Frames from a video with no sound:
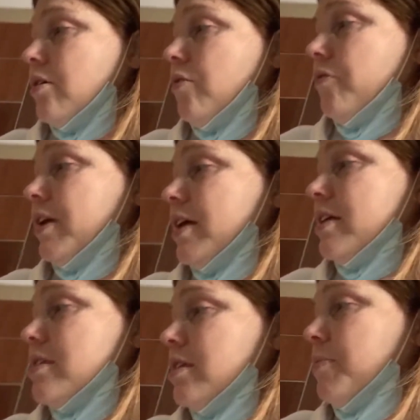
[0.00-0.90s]
Hopefully I
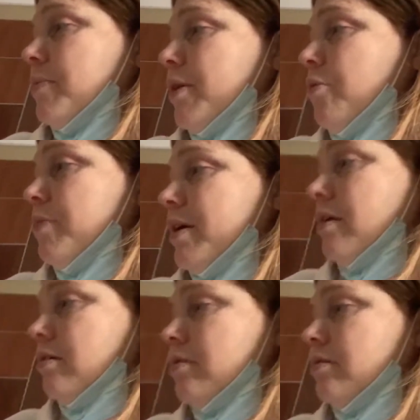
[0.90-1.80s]
could sleep in my own
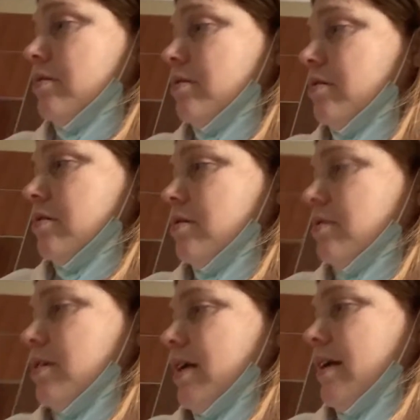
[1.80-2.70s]
bed.
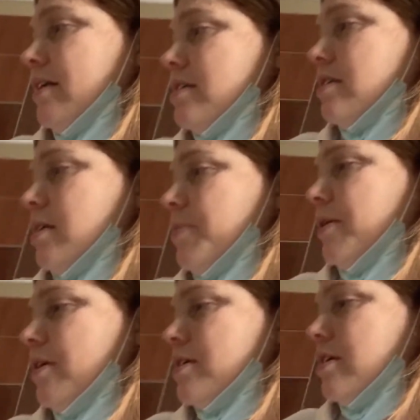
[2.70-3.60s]
I didn't sleep here
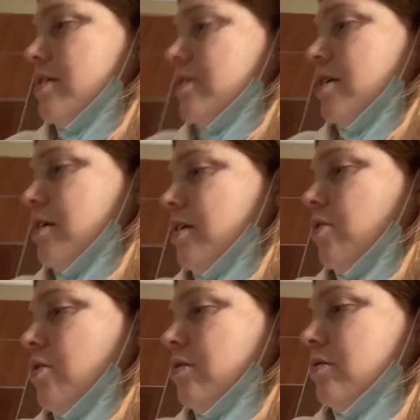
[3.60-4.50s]
last night at
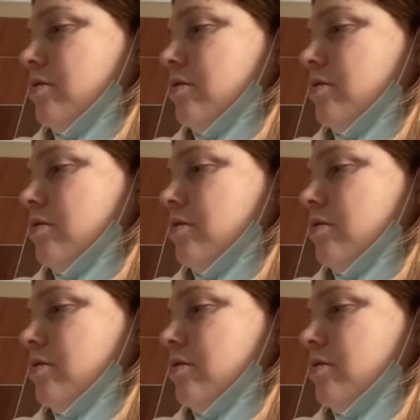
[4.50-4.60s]
all.